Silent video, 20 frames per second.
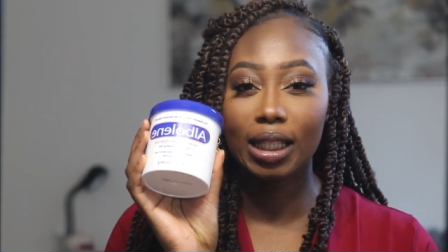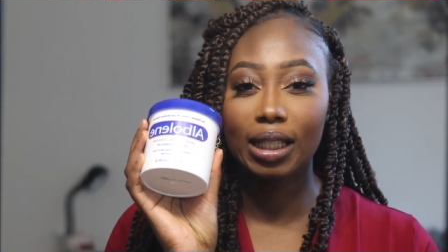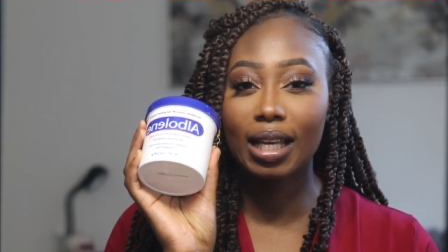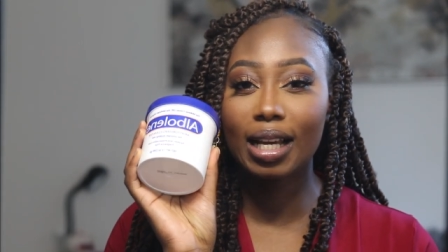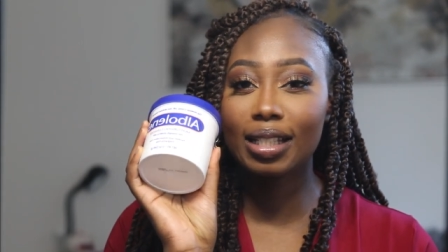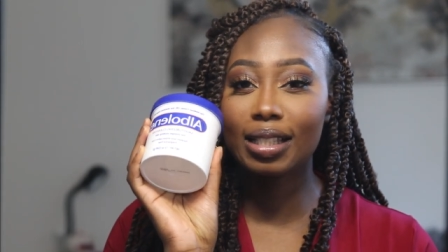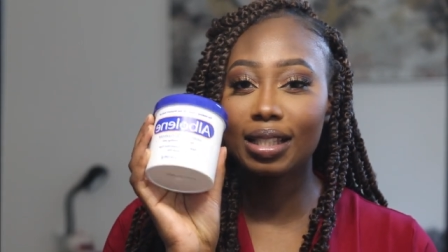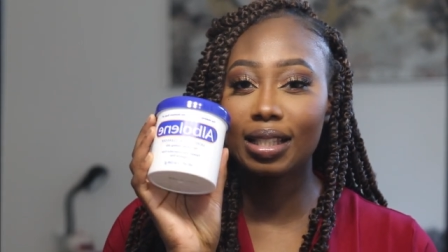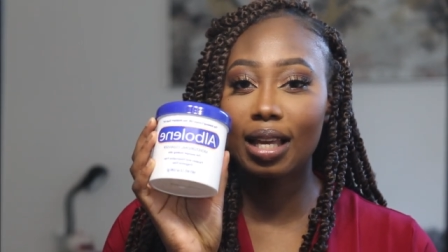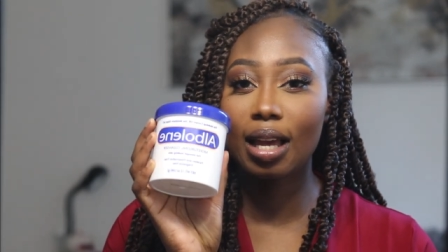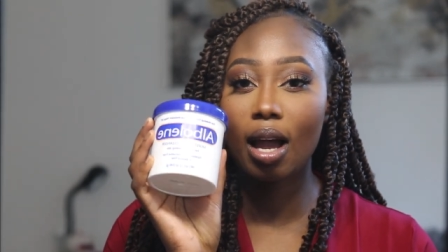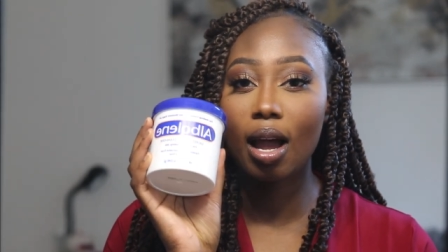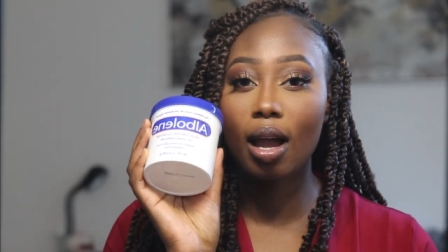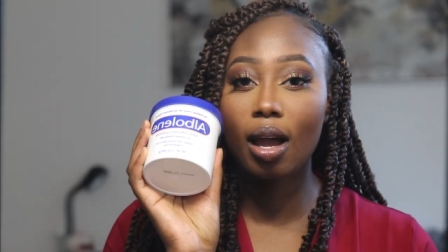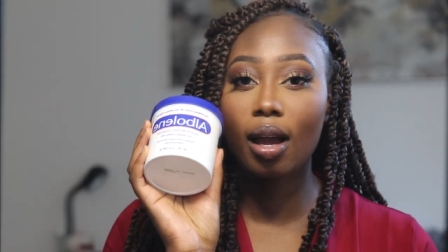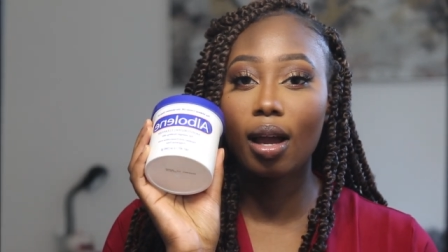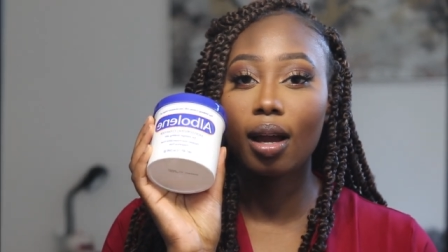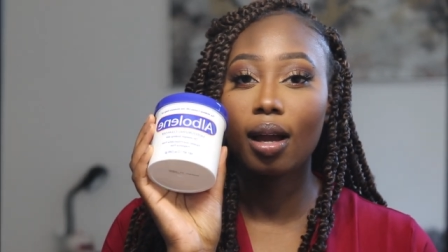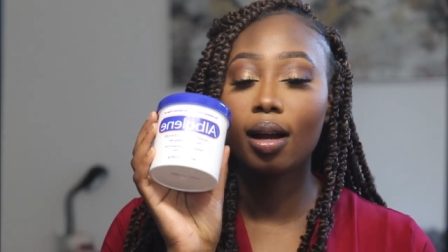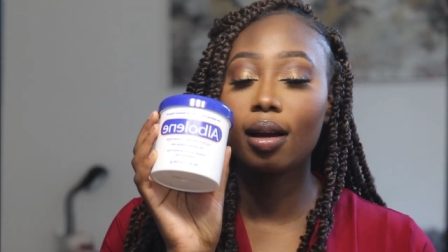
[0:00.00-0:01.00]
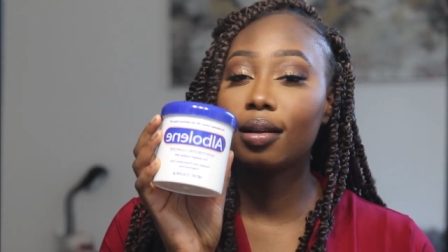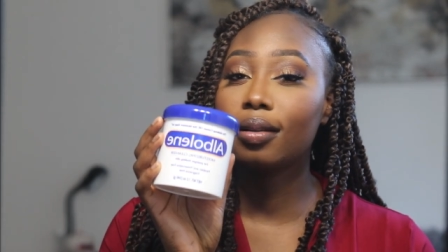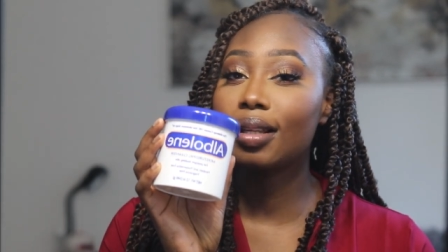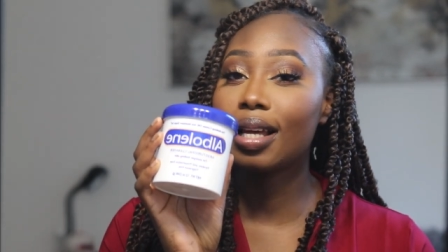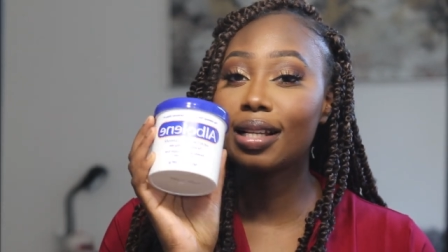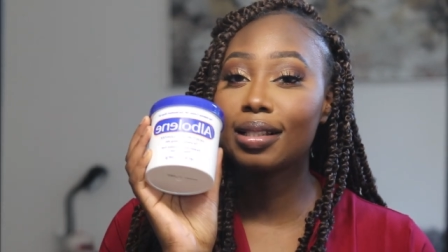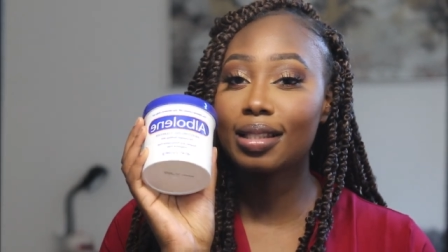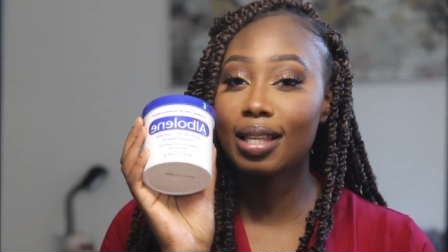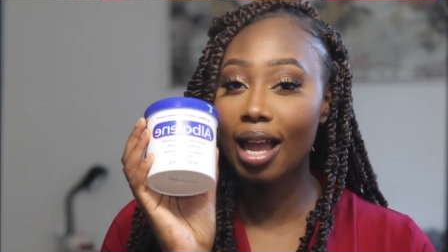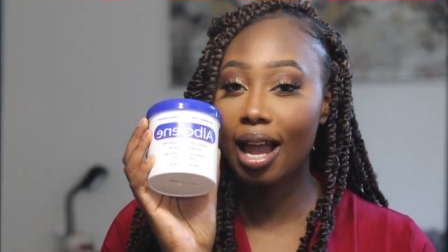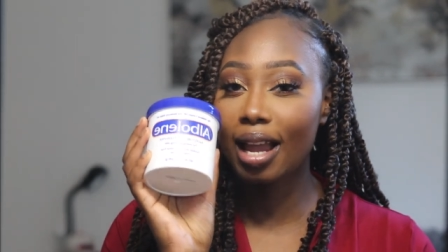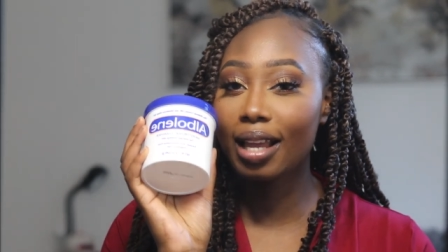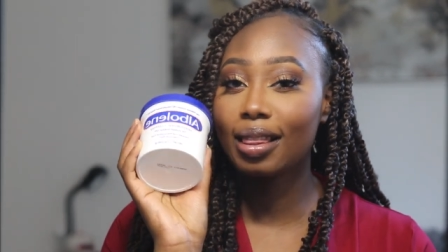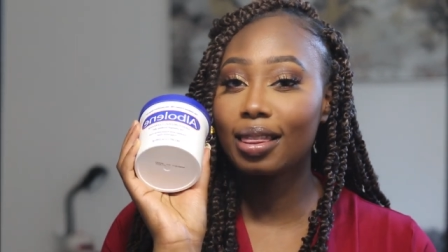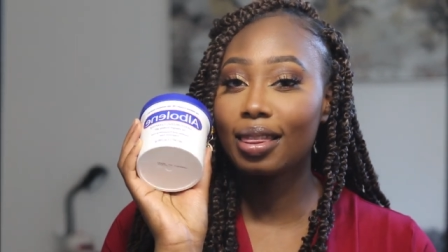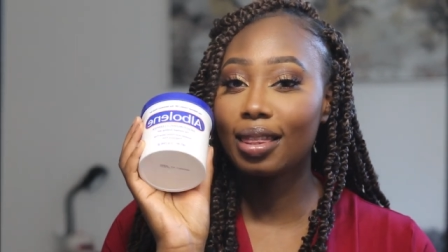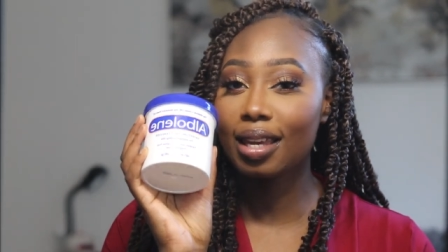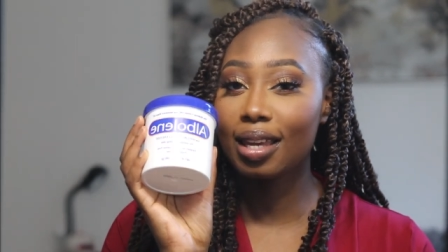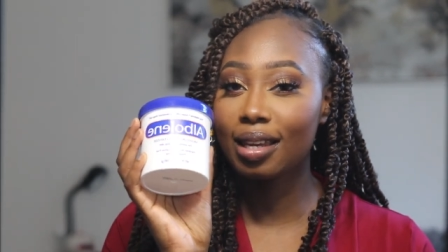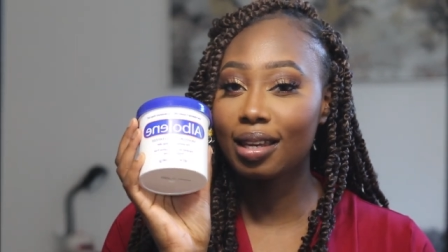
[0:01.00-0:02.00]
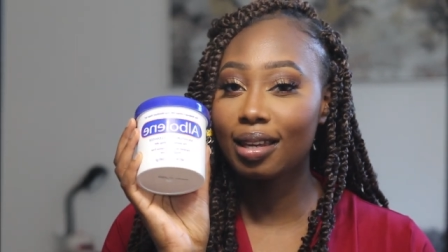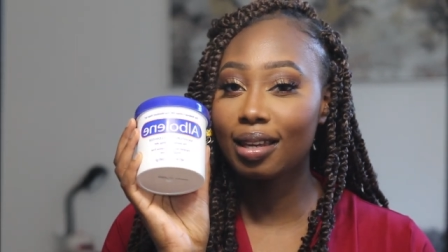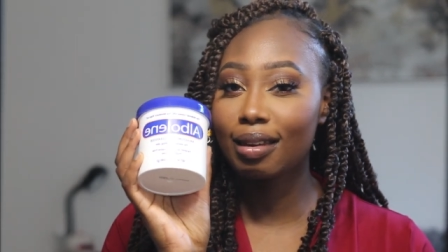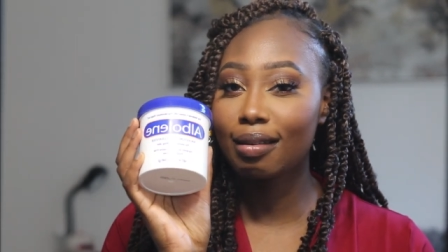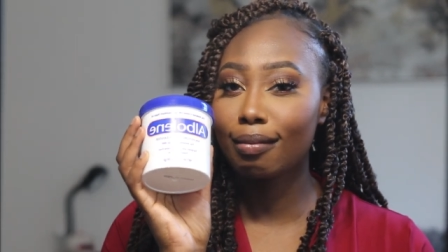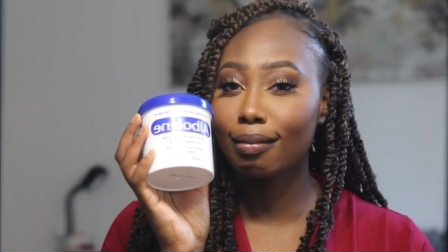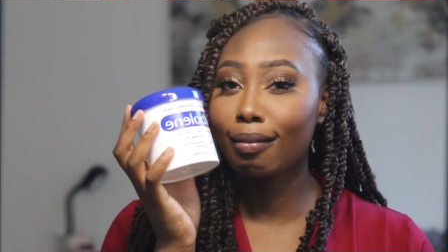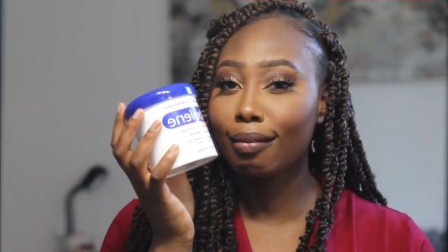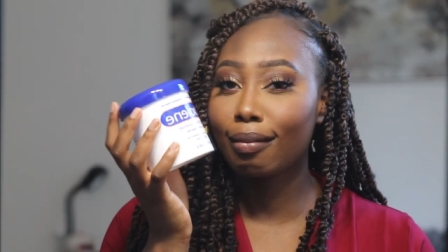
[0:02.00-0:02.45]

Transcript: That's that's I think